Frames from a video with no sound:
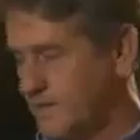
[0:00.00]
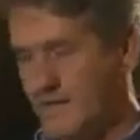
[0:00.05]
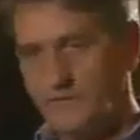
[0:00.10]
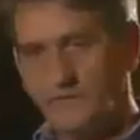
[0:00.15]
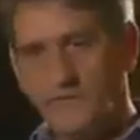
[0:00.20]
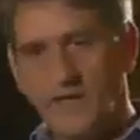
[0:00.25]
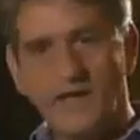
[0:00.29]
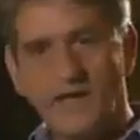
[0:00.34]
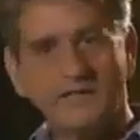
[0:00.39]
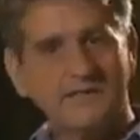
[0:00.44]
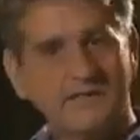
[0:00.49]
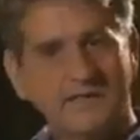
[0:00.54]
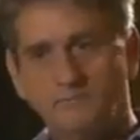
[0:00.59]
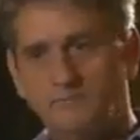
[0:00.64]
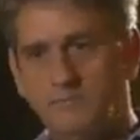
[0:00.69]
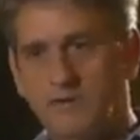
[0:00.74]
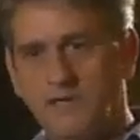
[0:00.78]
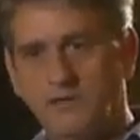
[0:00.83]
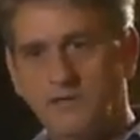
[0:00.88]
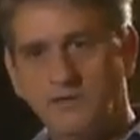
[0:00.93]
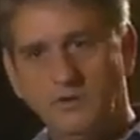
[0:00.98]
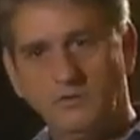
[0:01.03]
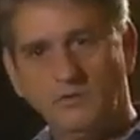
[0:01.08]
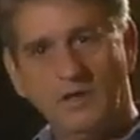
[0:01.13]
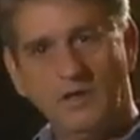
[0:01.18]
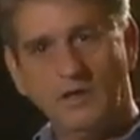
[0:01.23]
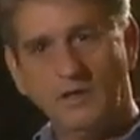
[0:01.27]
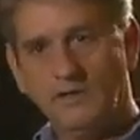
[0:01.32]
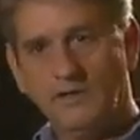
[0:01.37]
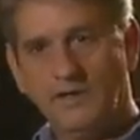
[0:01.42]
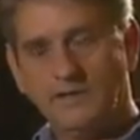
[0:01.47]
how Nancy had met
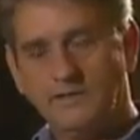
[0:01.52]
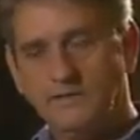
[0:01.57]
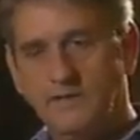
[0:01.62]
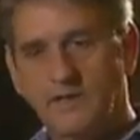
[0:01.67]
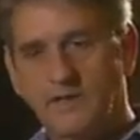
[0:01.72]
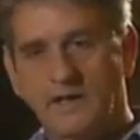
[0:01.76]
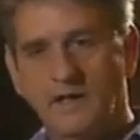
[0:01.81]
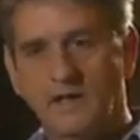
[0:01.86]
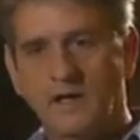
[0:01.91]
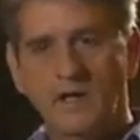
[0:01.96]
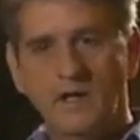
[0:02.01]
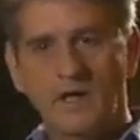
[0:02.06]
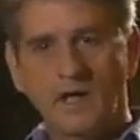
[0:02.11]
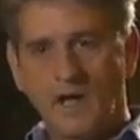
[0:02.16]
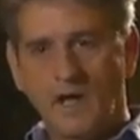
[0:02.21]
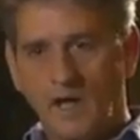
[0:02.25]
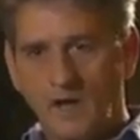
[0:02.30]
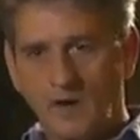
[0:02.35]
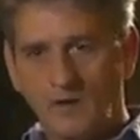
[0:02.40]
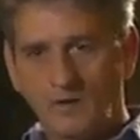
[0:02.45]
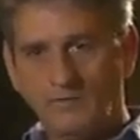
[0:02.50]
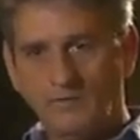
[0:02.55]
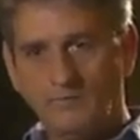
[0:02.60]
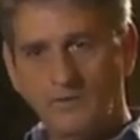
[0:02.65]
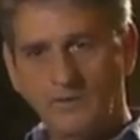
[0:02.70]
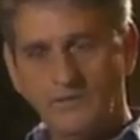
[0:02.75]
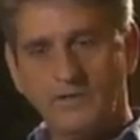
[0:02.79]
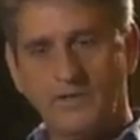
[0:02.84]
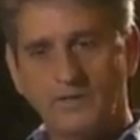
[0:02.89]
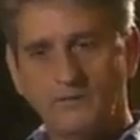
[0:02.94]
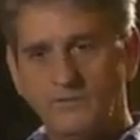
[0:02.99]
Eula. That's how all of
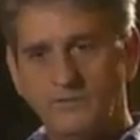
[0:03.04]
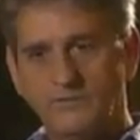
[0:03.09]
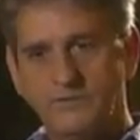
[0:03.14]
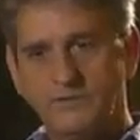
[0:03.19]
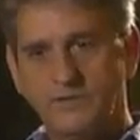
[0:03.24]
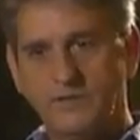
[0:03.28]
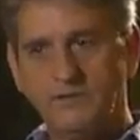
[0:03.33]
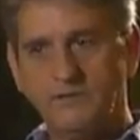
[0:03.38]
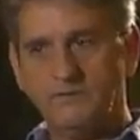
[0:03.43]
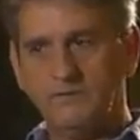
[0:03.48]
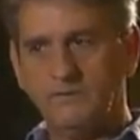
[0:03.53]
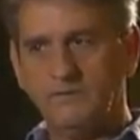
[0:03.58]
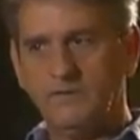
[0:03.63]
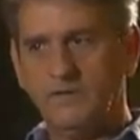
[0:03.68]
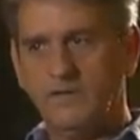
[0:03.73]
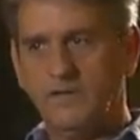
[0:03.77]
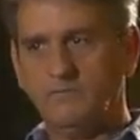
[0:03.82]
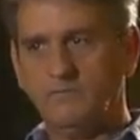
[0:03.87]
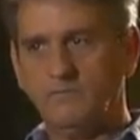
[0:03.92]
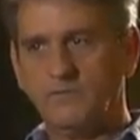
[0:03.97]
us, all of a sudden,